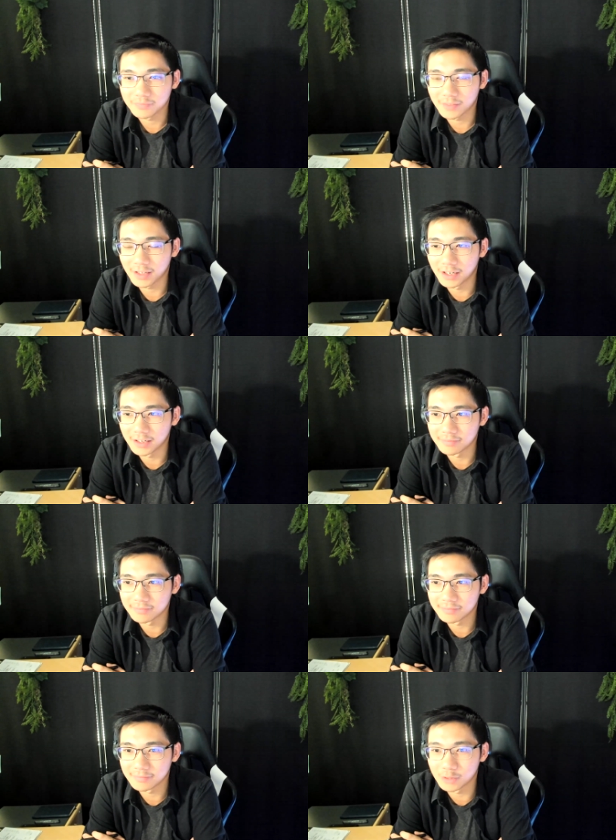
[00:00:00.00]

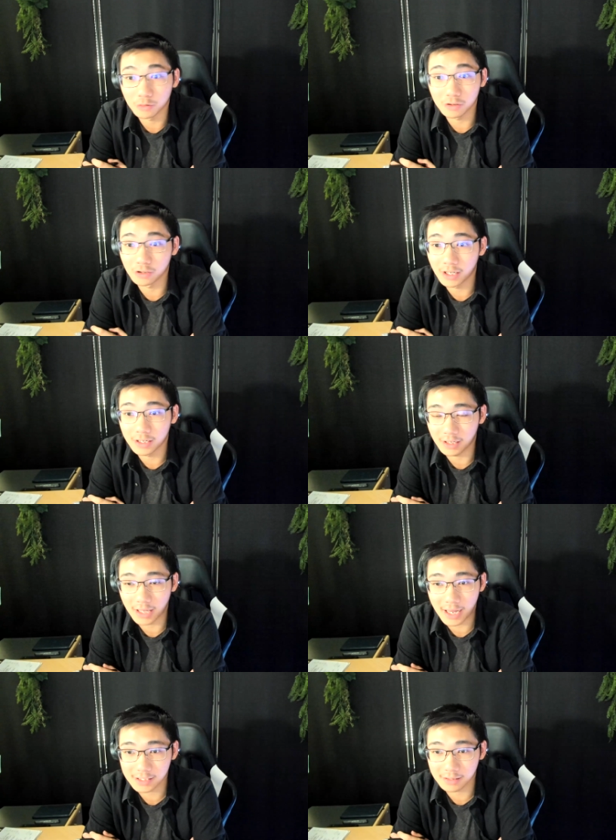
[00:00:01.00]

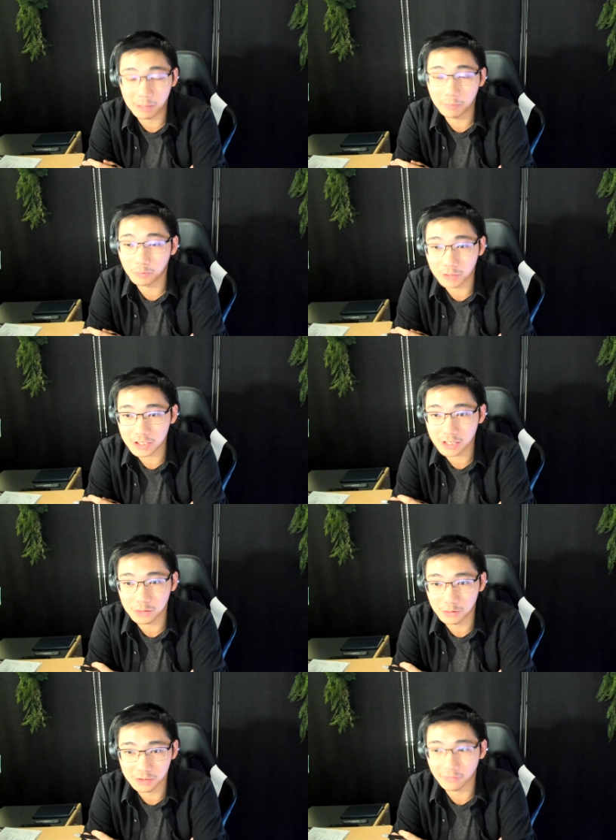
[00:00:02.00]
ask people, reach out to
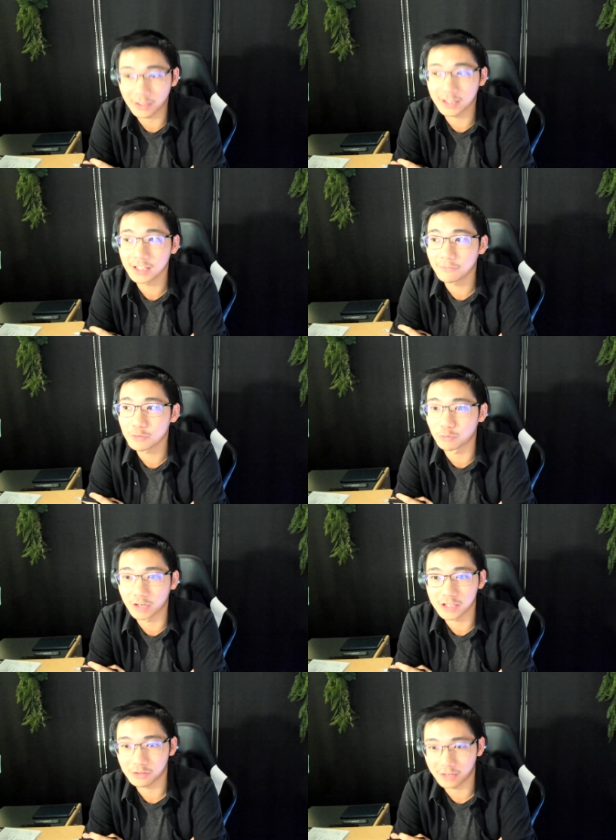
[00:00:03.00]
yourself. I think if you
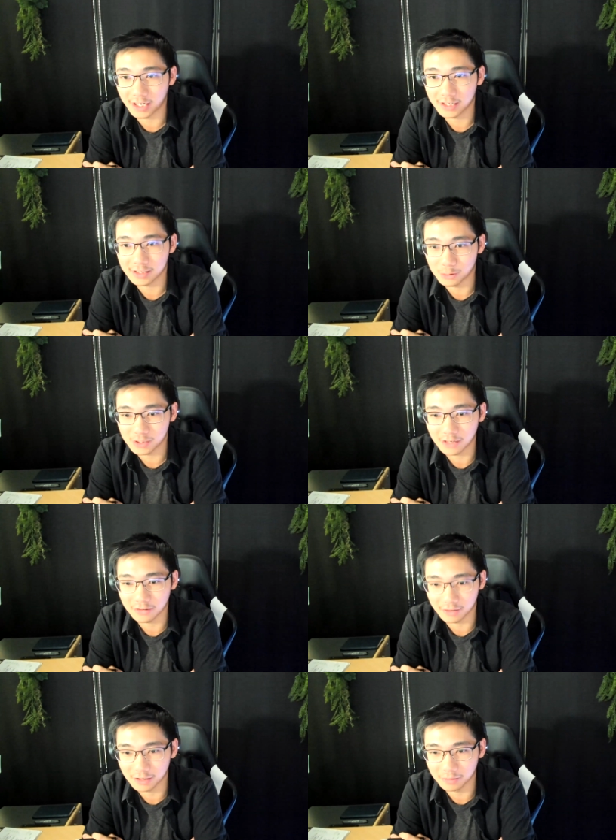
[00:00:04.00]
raise your hand and you say
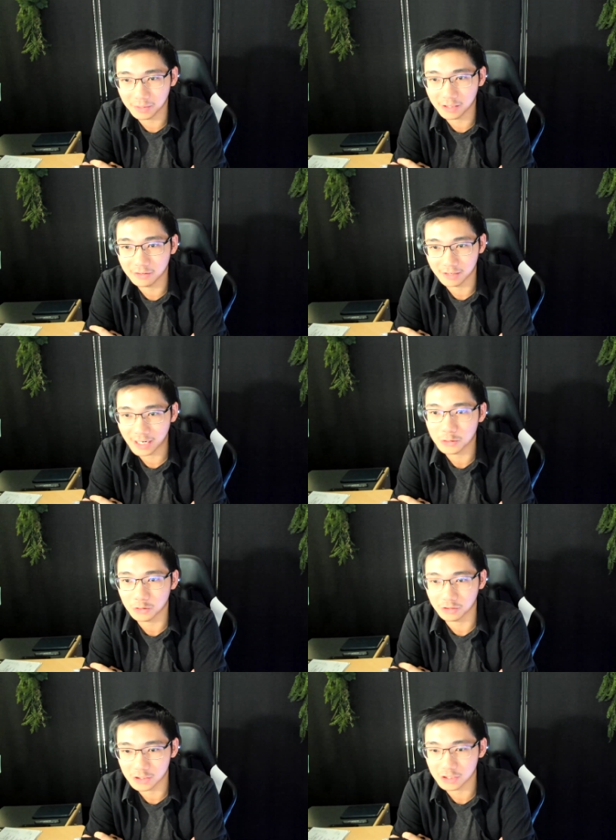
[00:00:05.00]
you're an LP, you're
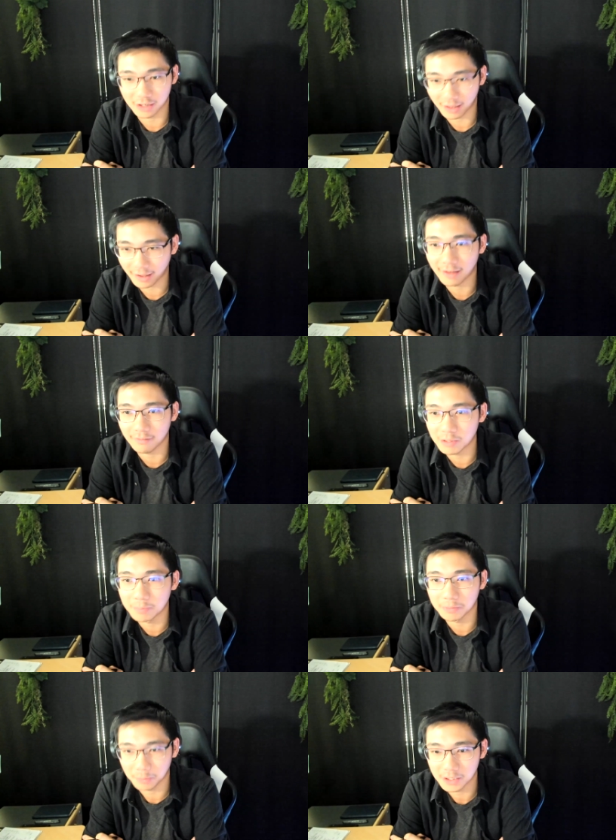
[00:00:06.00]
naturally just going to have
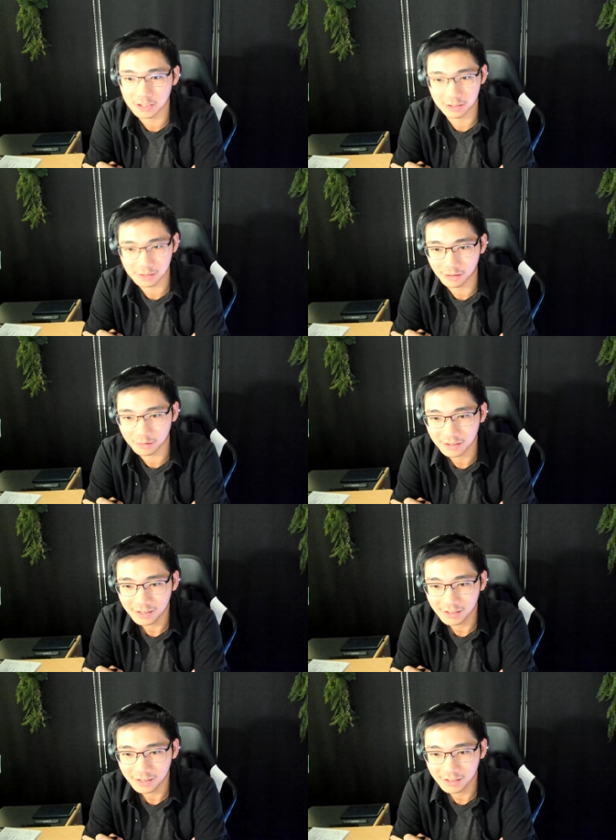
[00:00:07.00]
people pitching to you.